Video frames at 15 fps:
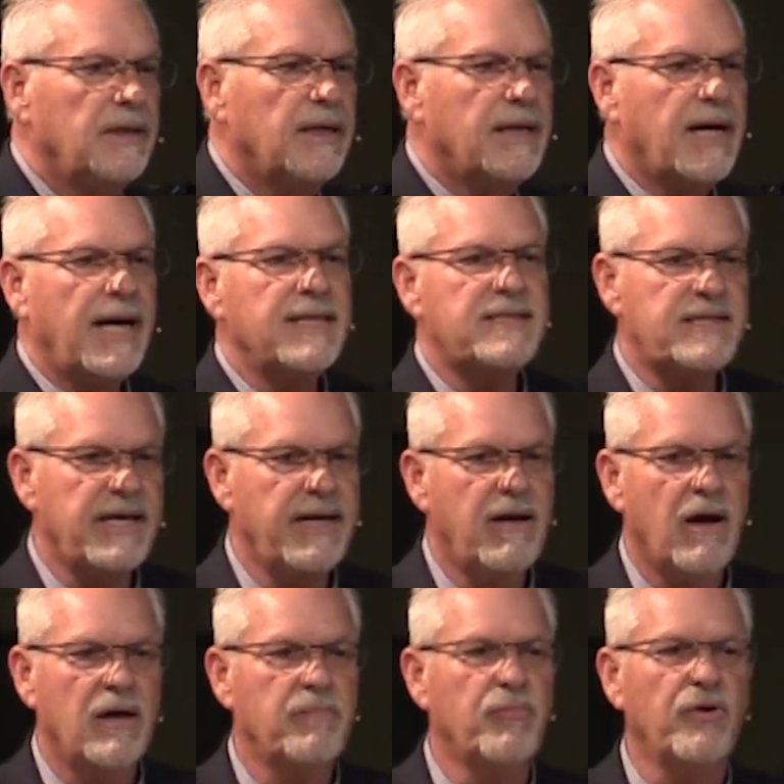and I see
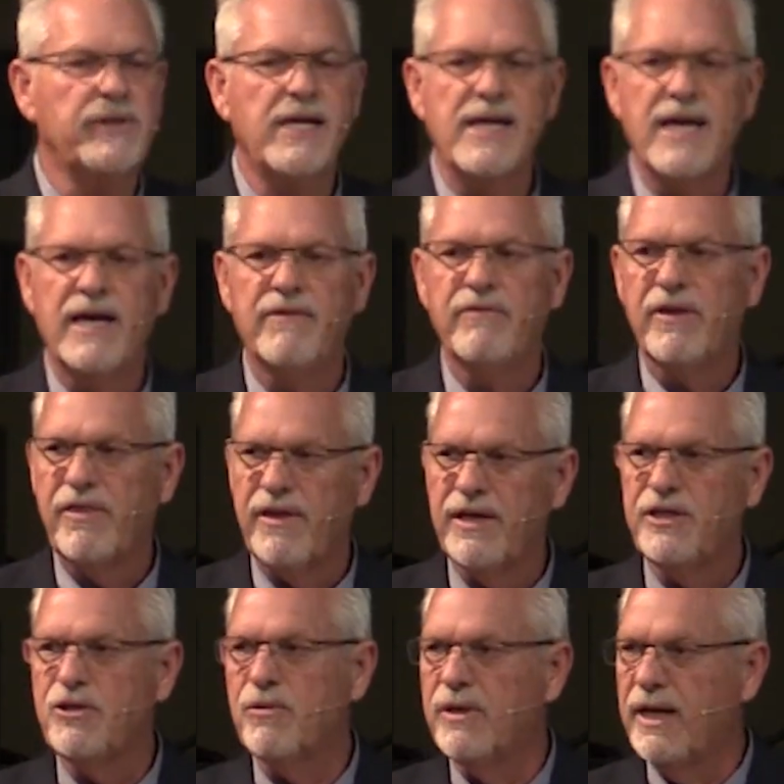God bringing
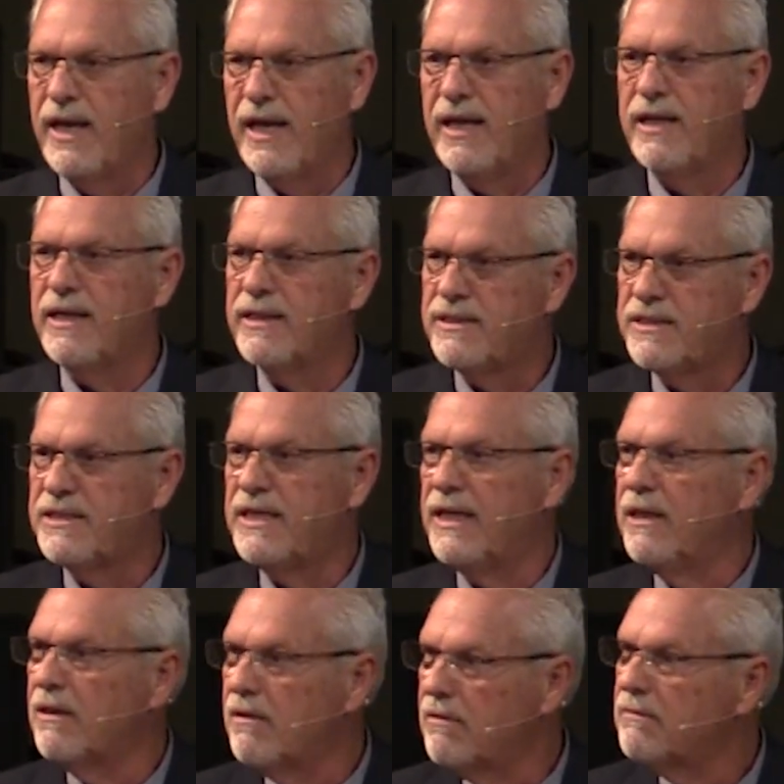everything to an end. It's
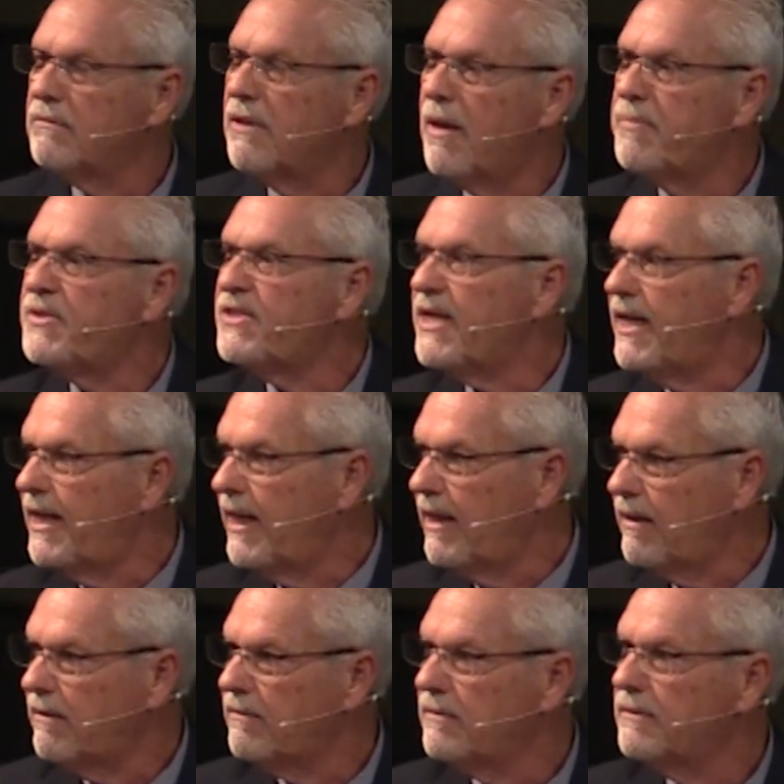still
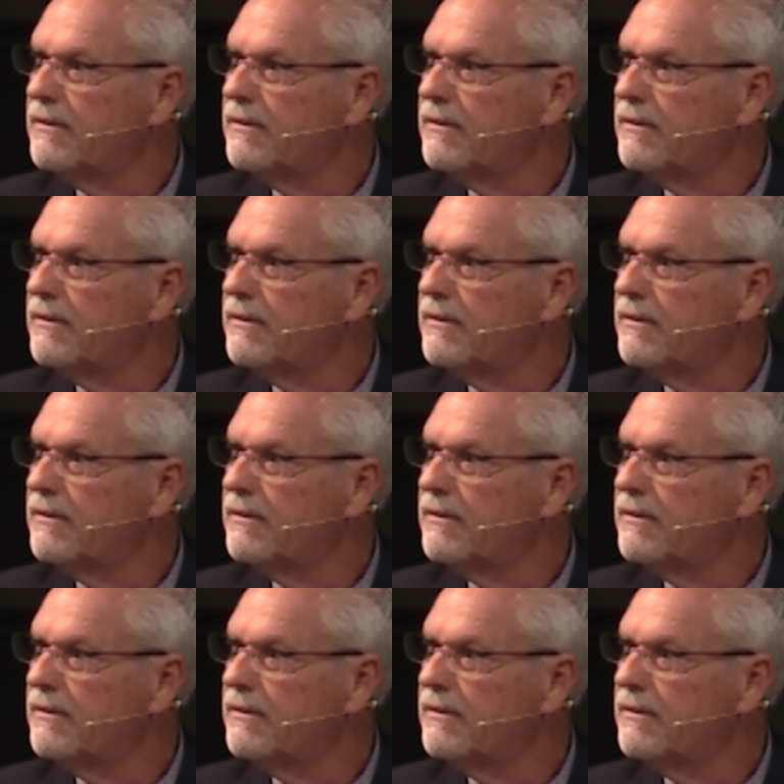upsetting